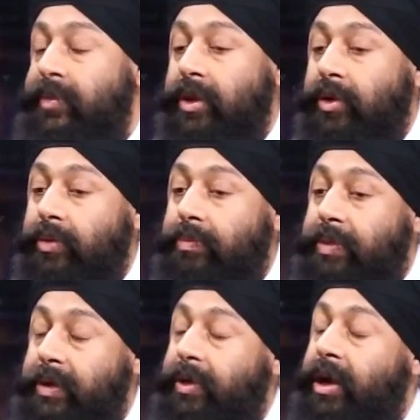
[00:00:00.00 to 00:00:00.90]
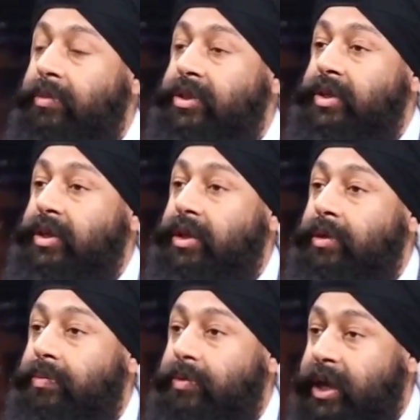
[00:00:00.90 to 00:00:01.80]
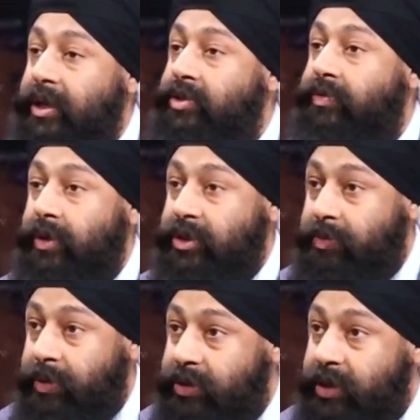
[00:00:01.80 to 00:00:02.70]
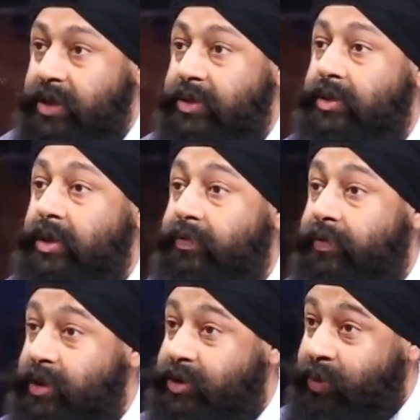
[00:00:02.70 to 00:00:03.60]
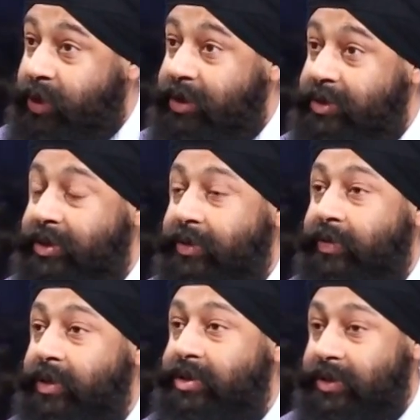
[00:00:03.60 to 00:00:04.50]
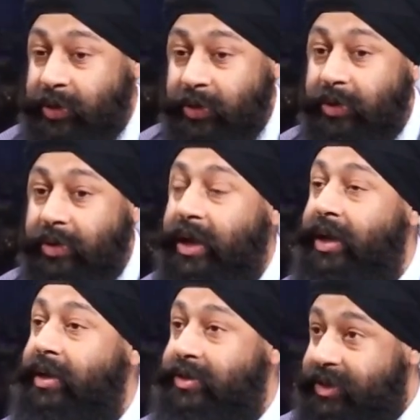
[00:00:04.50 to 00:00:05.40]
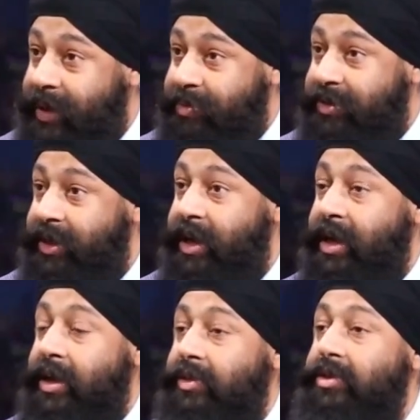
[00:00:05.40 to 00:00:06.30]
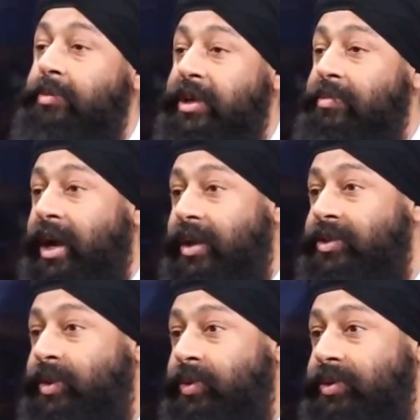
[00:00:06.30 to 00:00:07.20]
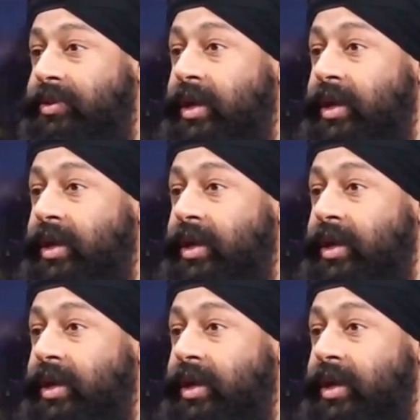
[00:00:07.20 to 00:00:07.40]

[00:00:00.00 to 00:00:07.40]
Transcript: You know, people are missing their kids' first birthdays, their first words, their first, you know, steps. These are big milestones.